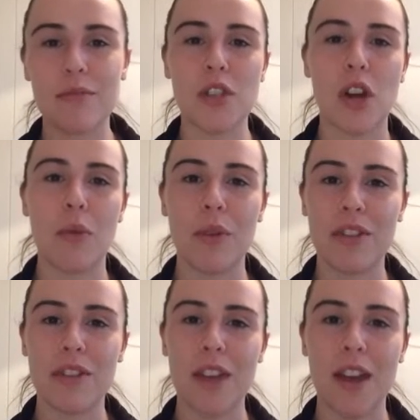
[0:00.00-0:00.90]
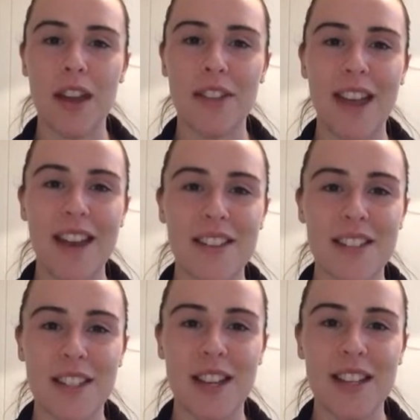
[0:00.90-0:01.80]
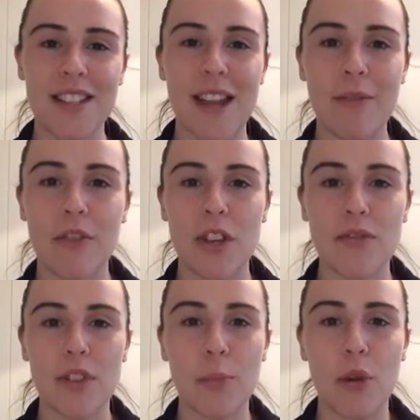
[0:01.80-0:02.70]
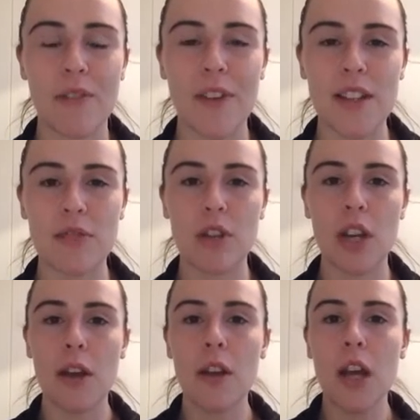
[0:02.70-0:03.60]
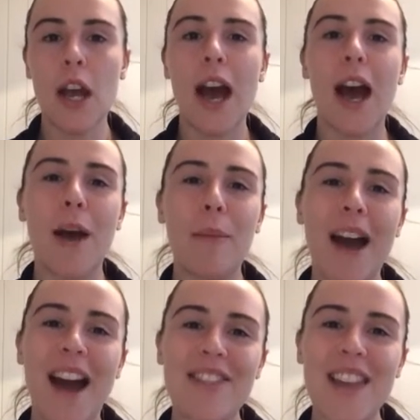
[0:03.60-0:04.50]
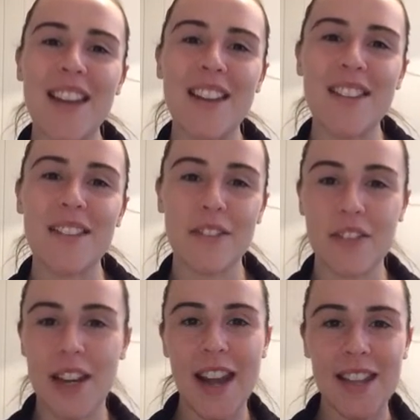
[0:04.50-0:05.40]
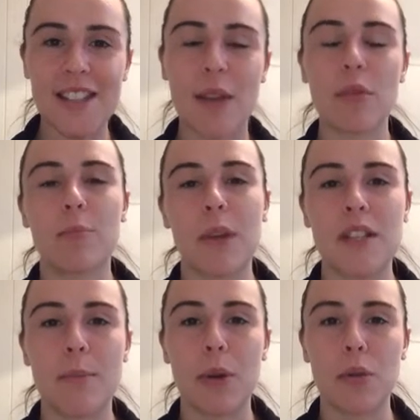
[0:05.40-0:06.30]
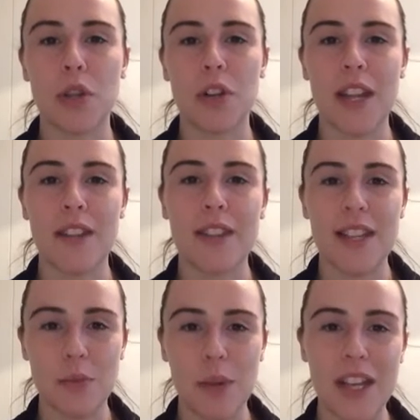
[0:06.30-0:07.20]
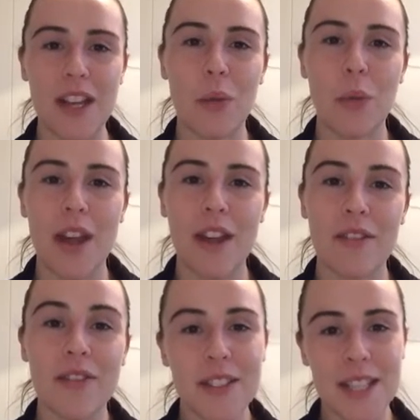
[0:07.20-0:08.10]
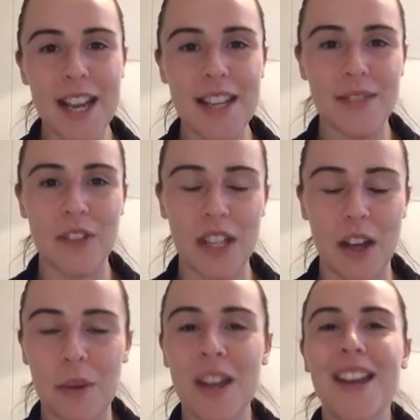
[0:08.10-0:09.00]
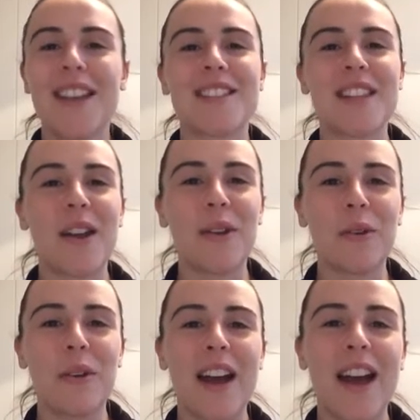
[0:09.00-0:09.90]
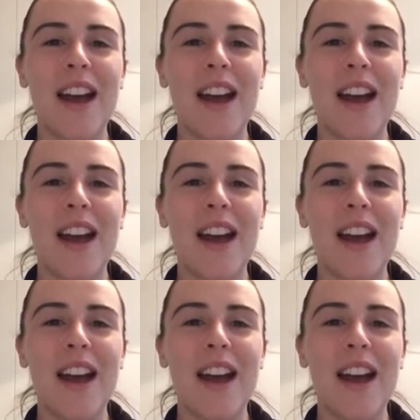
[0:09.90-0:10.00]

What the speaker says: start with that step first for the more advanced runner. And then the next step would be to build on it this week with today's video. So